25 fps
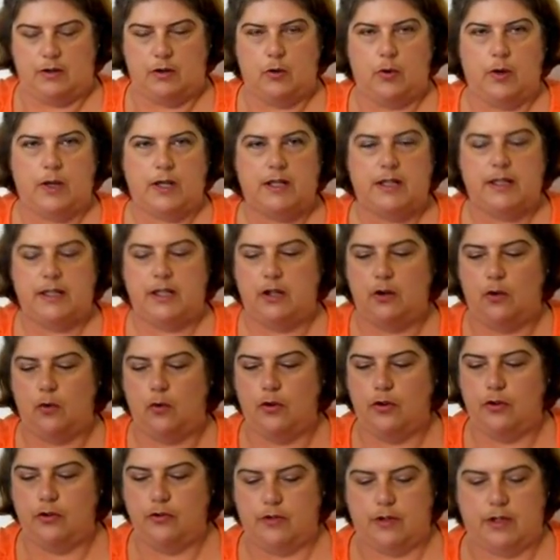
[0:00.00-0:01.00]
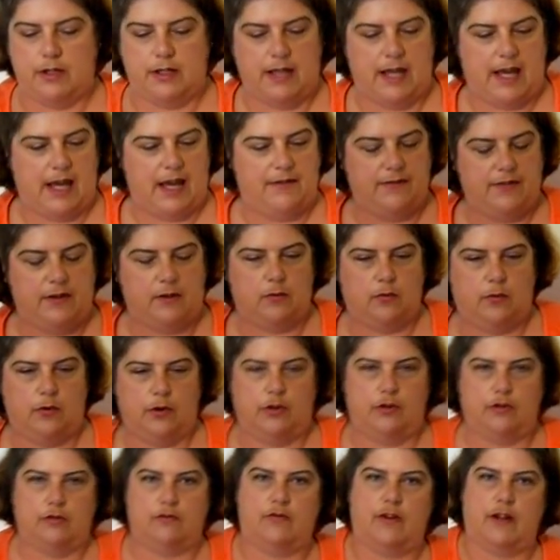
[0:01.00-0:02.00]
quickly, or you can have it where
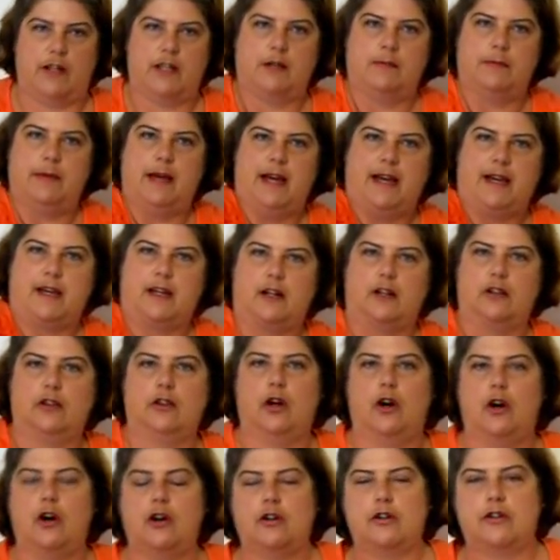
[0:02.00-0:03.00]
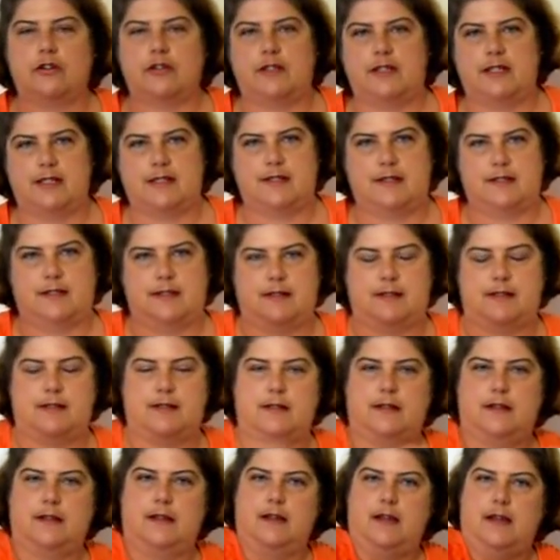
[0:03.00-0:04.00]
you're running back in a longer distance,
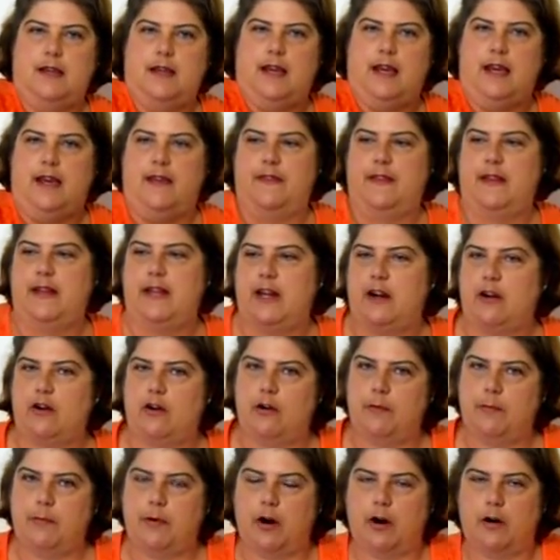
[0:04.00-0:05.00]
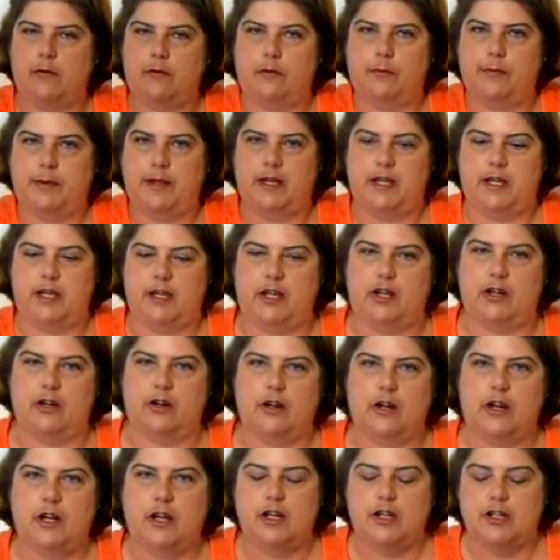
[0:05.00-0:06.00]
and the narrower part will be here.
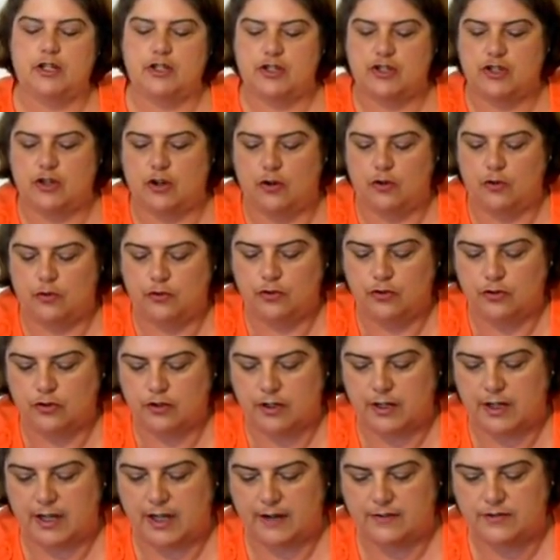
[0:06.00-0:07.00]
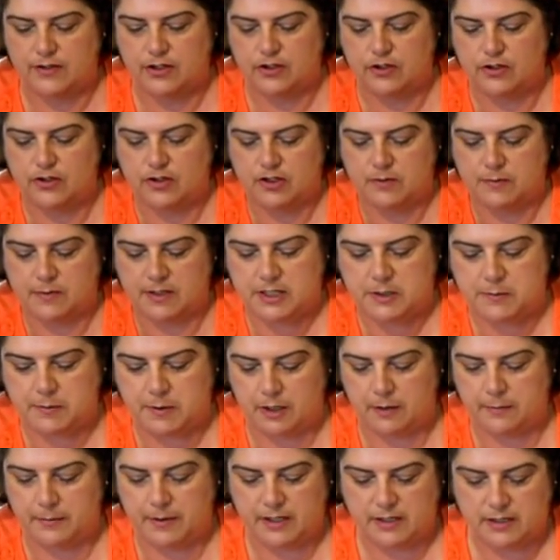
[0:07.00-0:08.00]
So you're going to have to do some
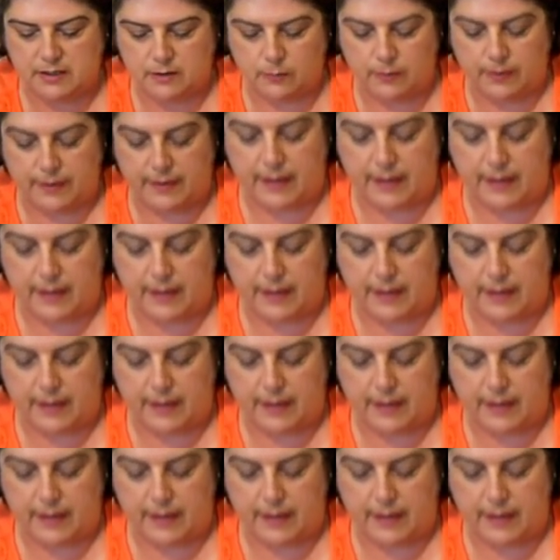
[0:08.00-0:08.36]
experimenting with